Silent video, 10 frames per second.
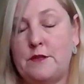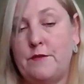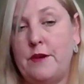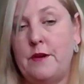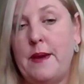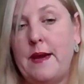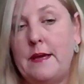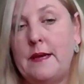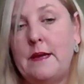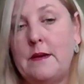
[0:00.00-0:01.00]
flow to
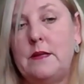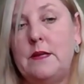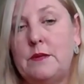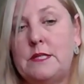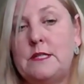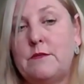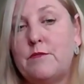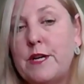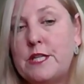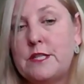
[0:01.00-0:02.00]
pay it, you would still
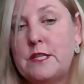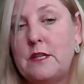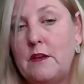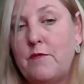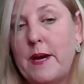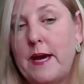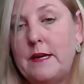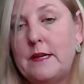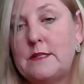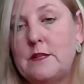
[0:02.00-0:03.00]
register that you've paid
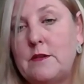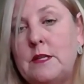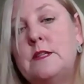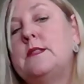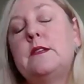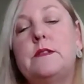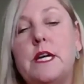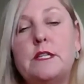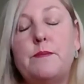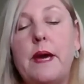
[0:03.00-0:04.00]
it. So in your single
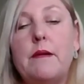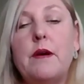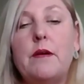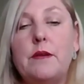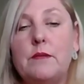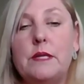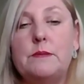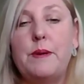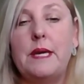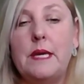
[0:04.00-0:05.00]
touch payroll, you would
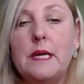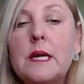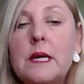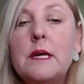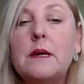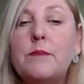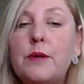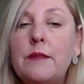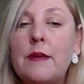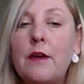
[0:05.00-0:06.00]
be
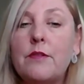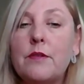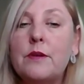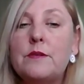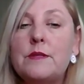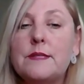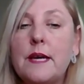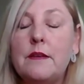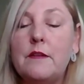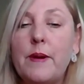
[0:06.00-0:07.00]
putting that through to
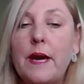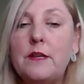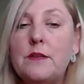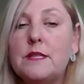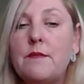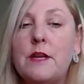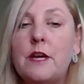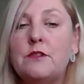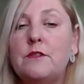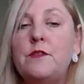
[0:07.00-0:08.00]
say that you've paid your
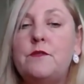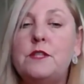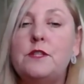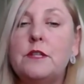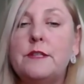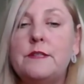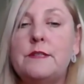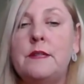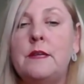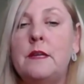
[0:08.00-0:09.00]
$750.
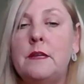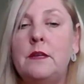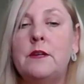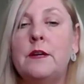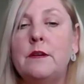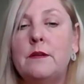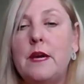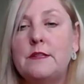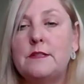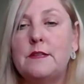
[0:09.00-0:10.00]
And then, you know,
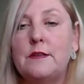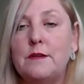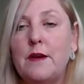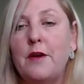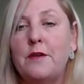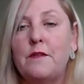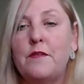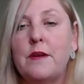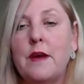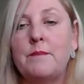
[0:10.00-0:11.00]
as the owner of
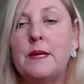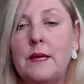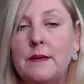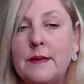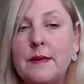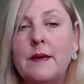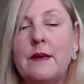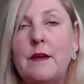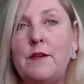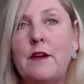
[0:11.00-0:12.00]
a company,
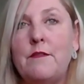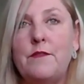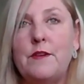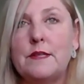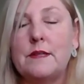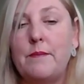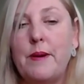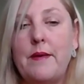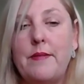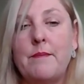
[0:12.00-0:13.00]
if you don't physically
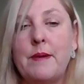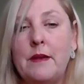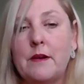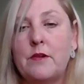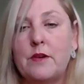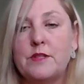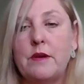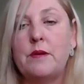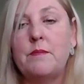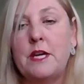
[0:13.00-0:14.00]
pay that money across, I
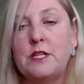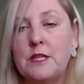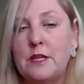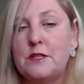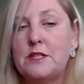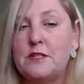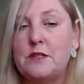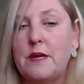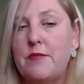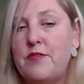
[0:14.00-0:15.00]
would imagine you could just do
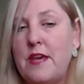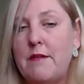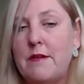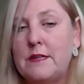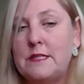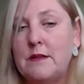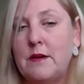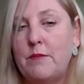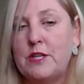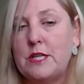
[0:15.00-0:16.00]
it there. And
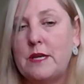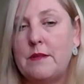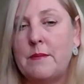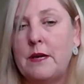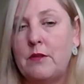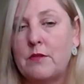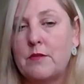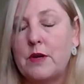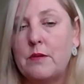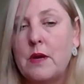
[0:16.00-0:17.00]
like once you get the money
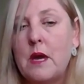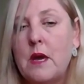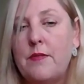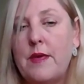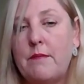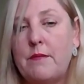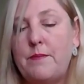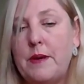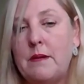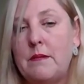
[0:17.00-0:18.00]
through, that
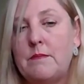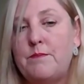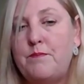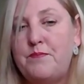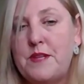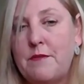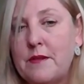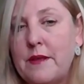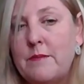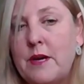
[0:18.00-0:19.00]
would be
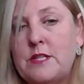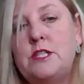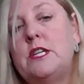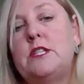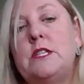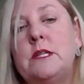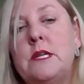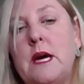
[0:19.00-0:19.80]
definitely my suggestion.